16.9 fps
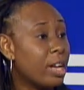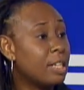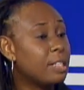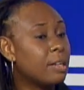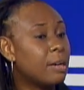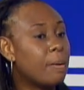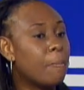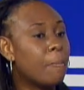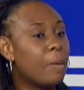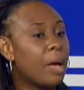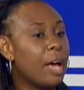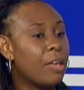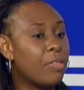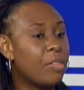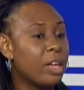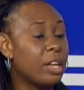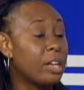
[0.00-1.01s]
I
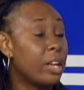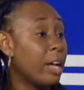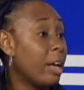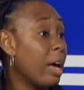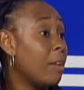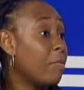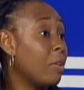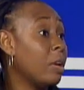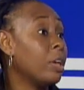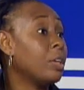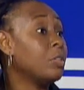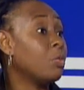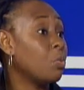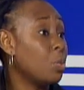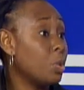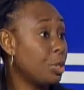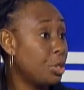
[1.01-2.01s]
think they have a lot of
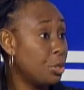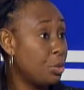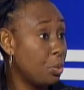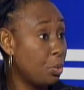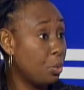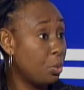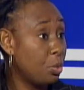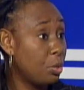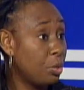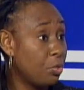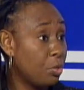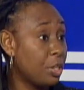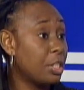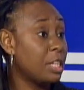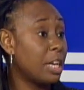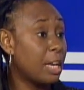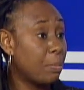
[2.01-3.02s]
work to do to reach
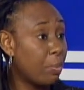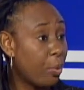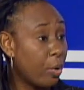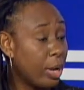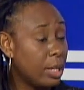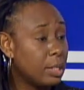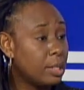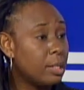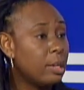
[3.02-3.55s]
that point.